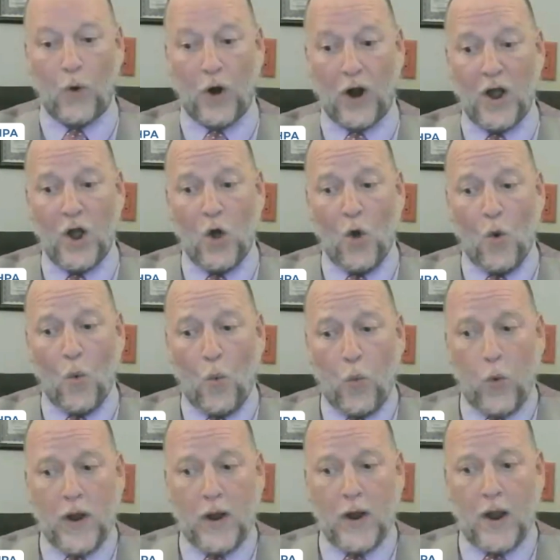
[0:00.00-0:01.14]
So where
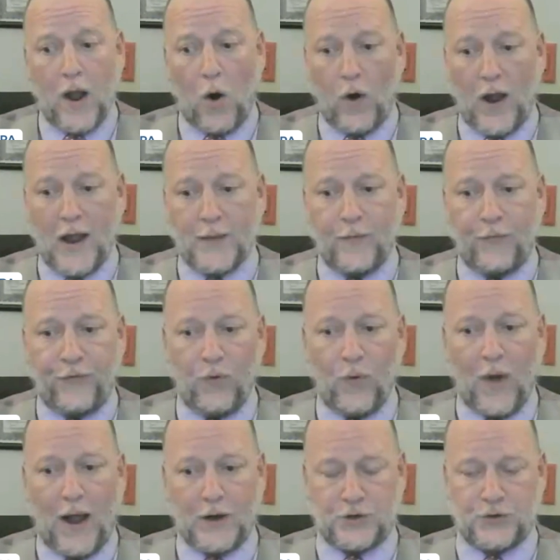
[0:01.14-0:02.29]
we are able
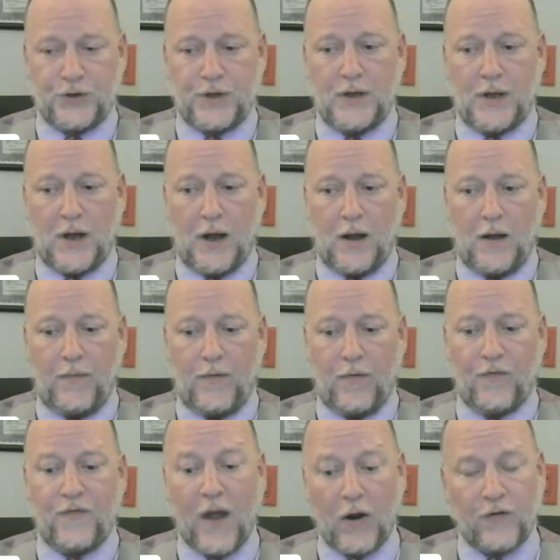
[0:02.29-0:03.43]
to actually
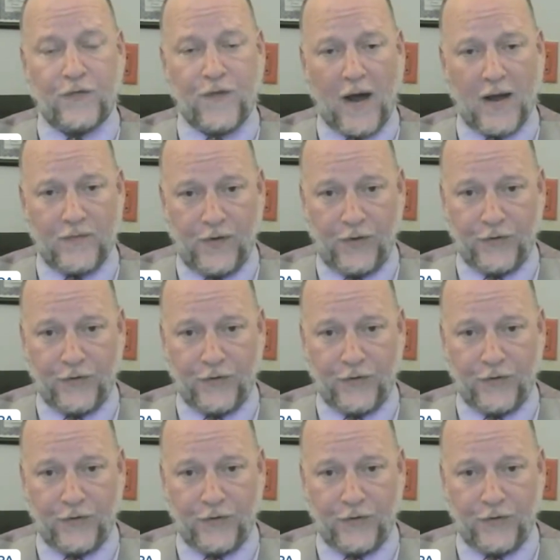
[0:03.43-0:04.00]
verify